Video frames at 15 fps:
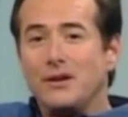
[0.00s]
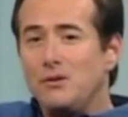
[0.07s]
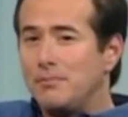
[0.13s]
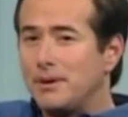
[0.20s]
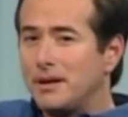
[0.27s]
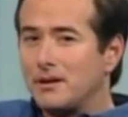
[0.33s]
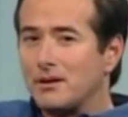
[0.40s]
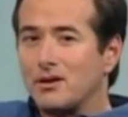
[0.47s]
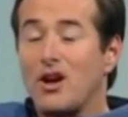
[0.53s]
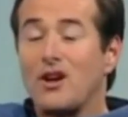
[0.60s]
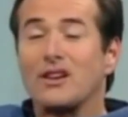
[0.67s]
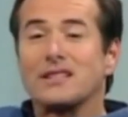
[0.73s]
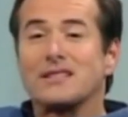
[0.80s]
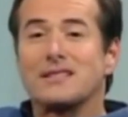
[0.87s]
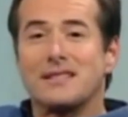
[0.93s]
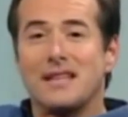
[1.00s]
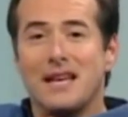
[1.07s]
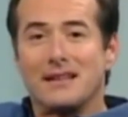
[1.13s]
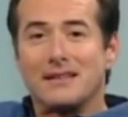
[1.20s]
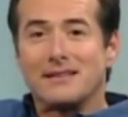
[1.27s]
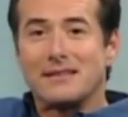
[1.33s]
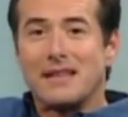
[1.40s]
new pill called
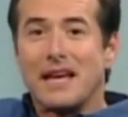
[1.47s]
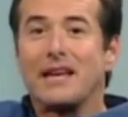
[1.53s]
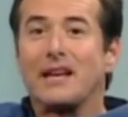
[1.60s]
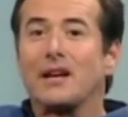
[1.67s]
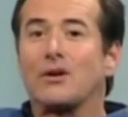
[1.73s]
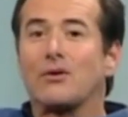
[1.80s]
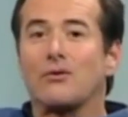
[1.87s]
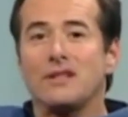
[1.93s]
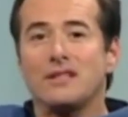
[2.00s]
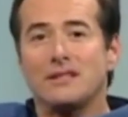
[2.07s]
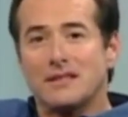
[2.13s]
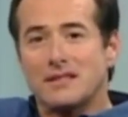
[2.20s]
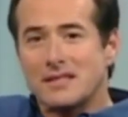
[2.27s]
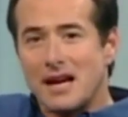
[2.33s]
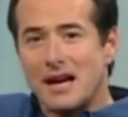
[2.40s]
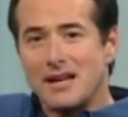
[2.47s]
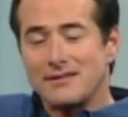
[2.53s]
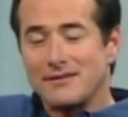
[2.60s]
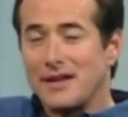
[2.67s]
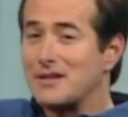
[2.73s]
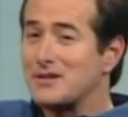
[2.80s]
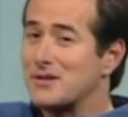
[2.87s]
Extends that can increase the
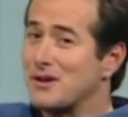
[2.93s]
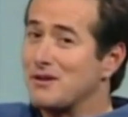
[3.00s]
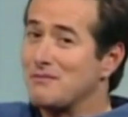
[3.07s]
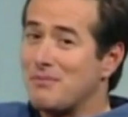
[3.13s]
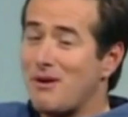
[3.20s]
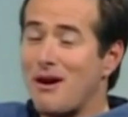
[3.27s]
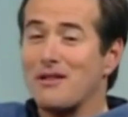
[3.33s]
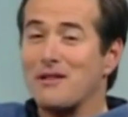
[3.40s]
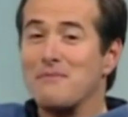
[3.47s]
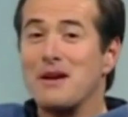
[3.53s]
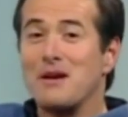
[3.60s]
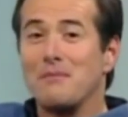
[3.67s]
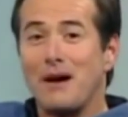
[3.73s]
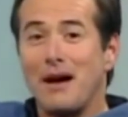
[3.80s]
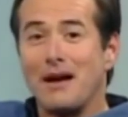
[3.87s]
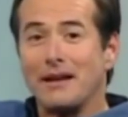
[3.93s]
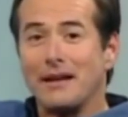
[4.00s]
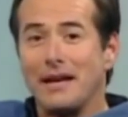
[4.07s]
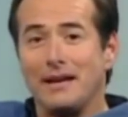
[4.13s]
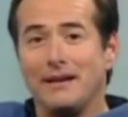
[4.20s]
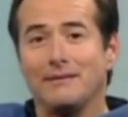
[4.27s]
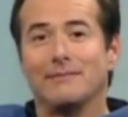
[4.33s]
size of that certain part of the male
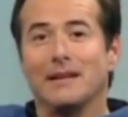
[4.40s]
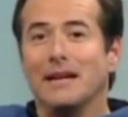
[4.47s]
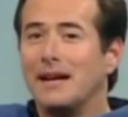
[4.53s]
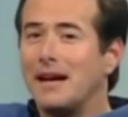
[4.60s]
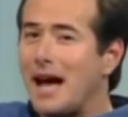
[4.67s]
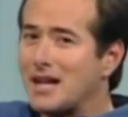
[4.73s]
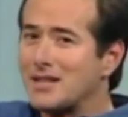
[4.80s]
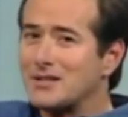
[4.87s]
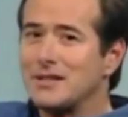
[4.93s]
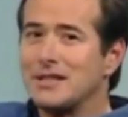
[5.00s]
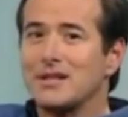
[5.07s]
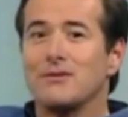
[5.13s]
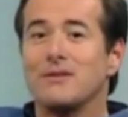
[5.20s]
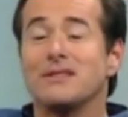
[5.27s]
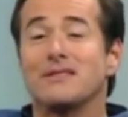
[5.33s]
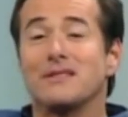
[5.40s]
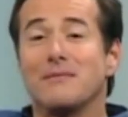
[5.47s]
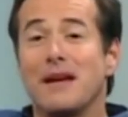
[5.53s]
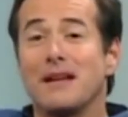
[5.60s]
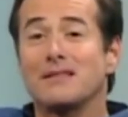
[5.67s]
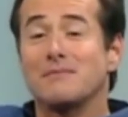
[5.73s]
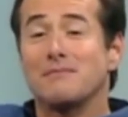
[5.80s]
body and actually increase
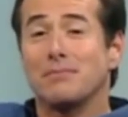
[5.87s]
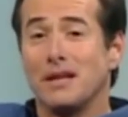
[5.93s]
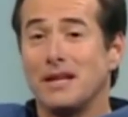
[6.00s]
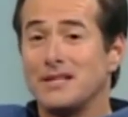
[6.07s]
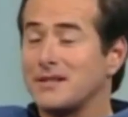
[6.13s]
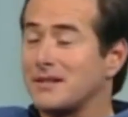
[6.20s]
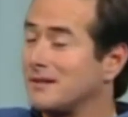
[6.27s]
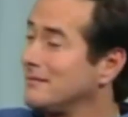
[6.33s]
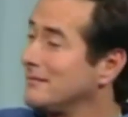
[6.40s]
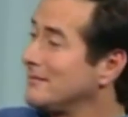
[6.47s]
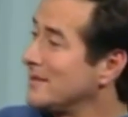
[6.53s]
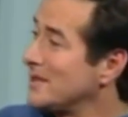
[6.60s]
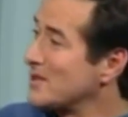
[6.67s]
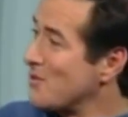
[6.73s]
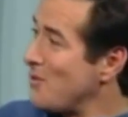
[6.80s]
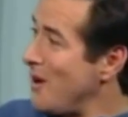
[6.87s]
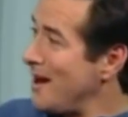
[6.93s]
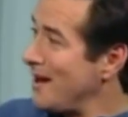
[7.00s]
the man's pleasure as